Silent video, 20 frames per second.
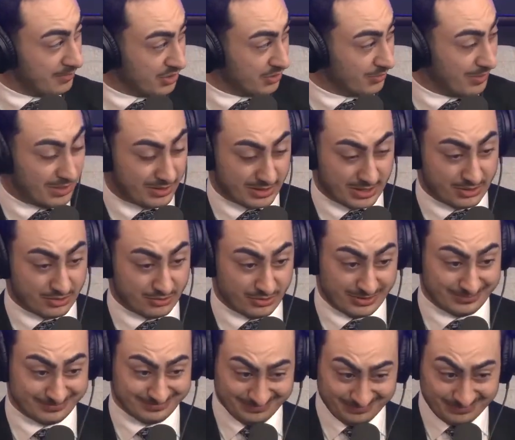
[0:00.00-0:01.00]
our
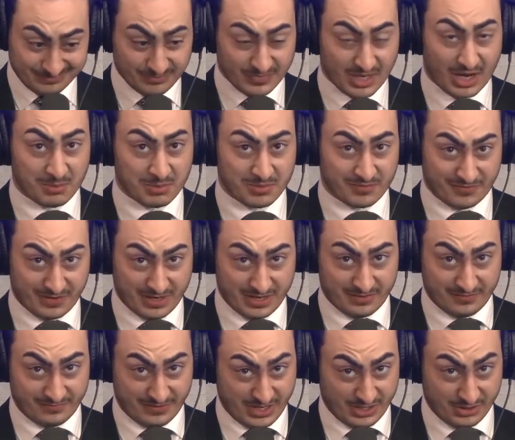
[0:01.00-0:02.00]
country. I'm a fan
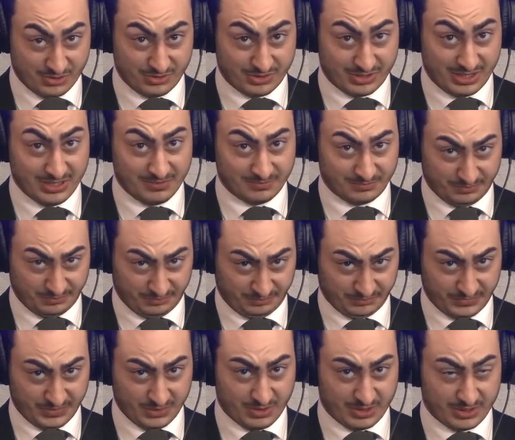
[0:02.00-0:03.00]
of Andrew Tate.
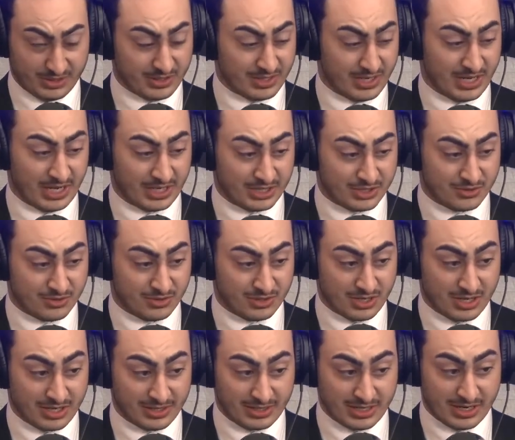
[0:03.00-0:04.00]
What, you're going to
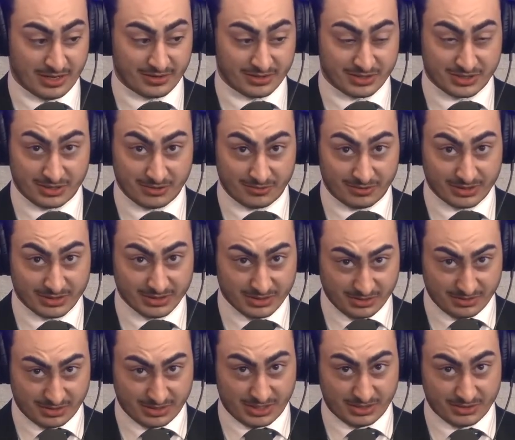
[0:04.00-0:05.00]
extradite another Syrian to
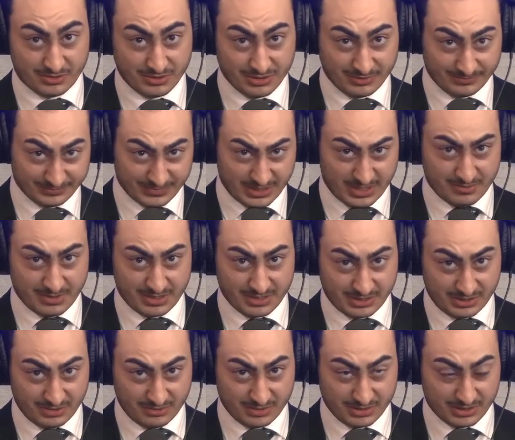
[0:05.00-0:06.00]
your country? I mean,
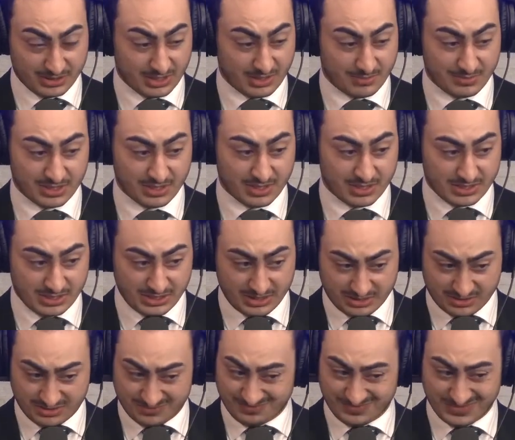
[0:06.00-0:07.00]
seriously. I mean, the idea
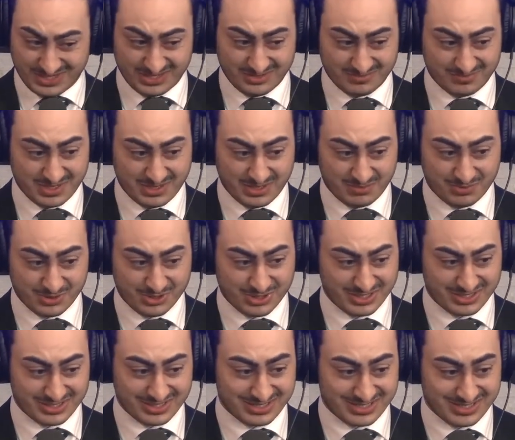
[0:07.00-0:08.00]
that they're pushing
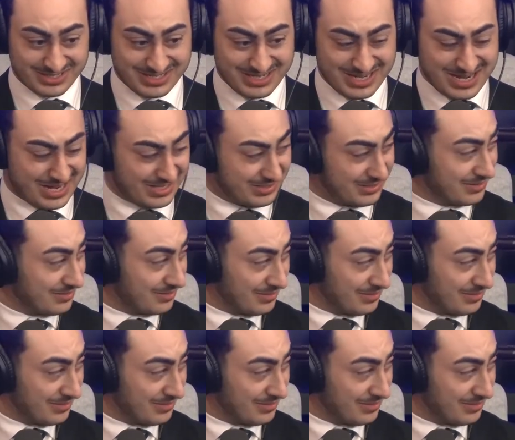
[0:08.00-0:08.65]
this is nuts.